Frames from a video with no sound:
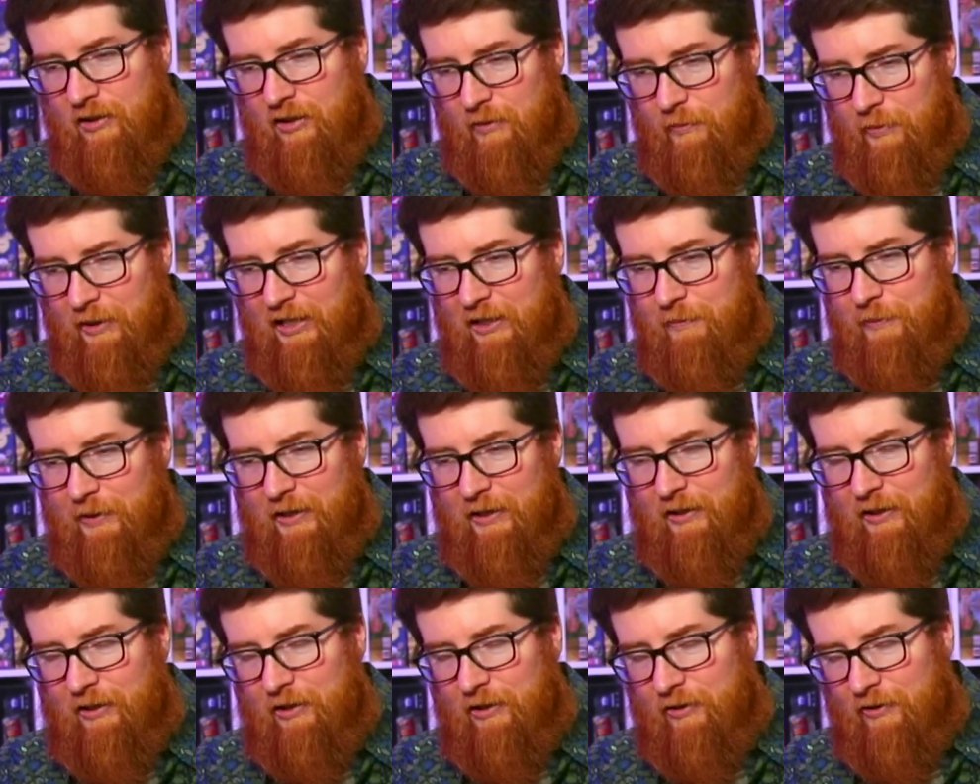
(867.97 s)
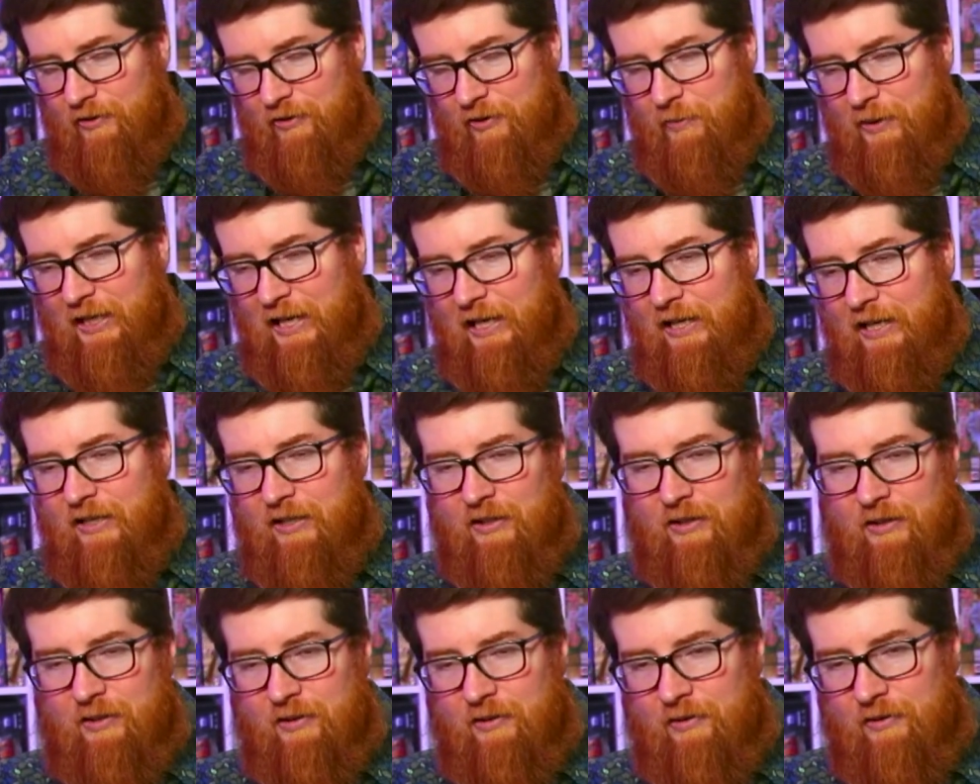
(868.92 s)
black the black
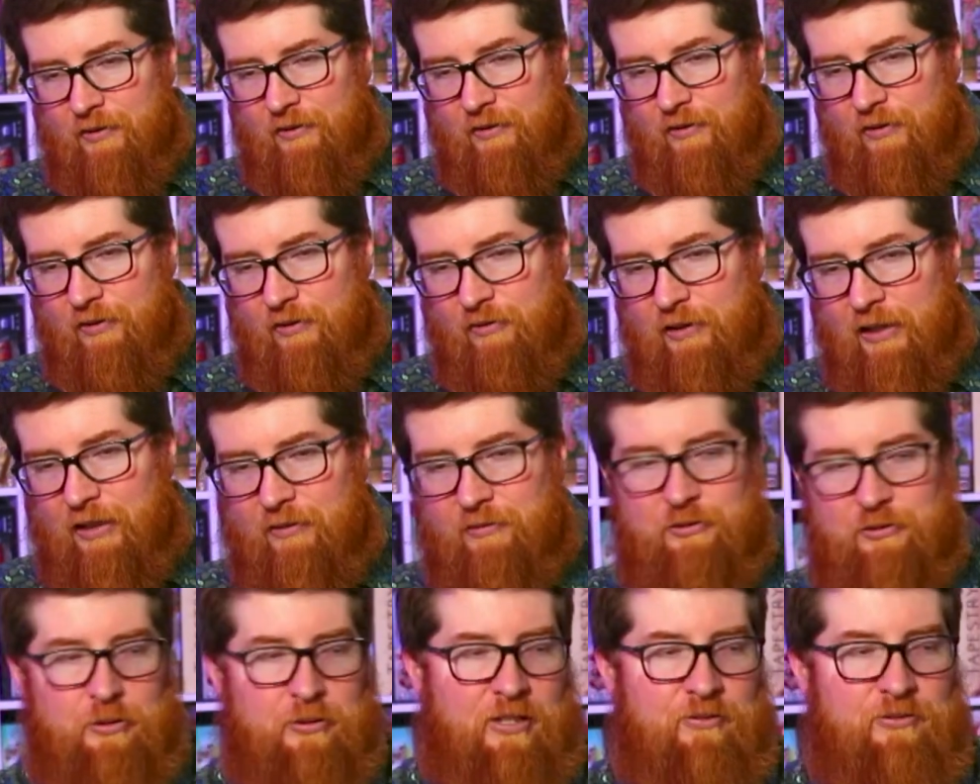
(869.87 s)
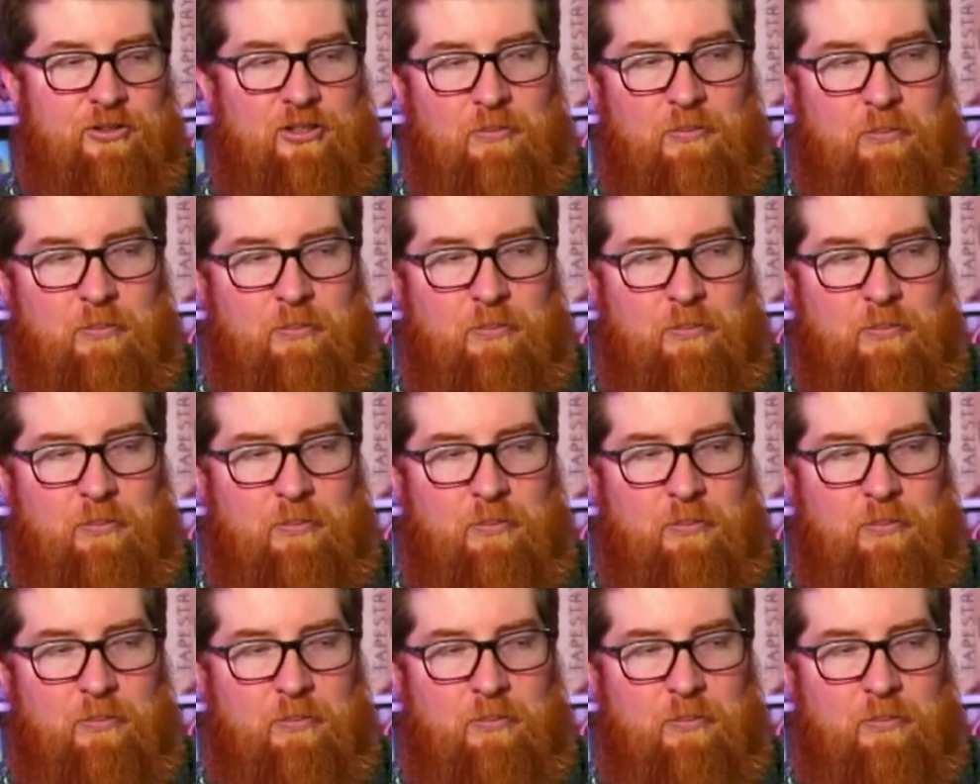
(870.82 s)
and the red root gives you